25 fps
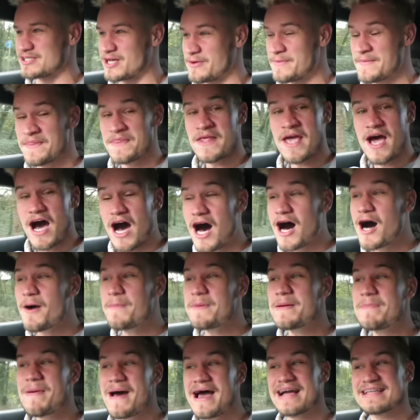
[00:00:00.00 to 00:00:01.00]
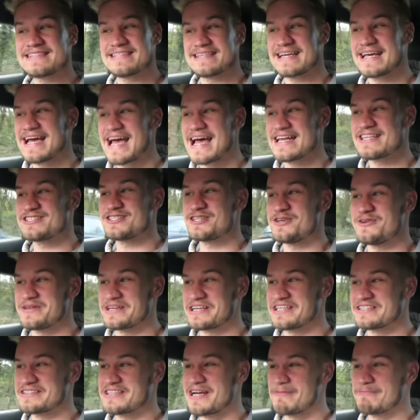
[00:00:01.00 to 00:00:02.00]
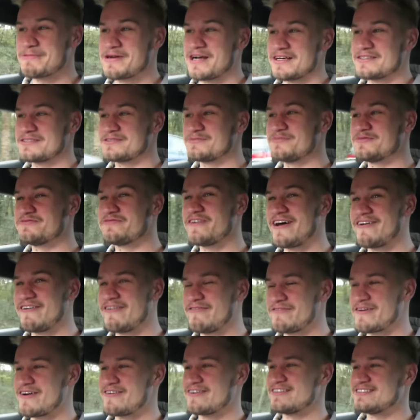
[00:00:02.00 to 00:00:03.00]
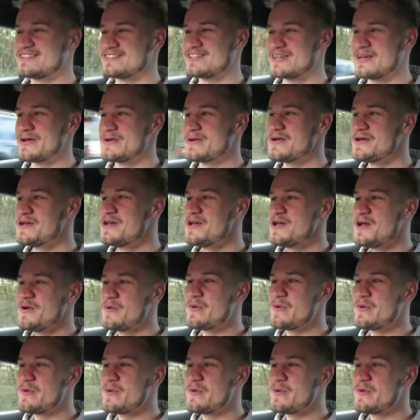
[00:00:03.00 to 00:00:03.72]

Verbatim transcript: So I'll be back to GAD Tuning and Dub Customs very soon.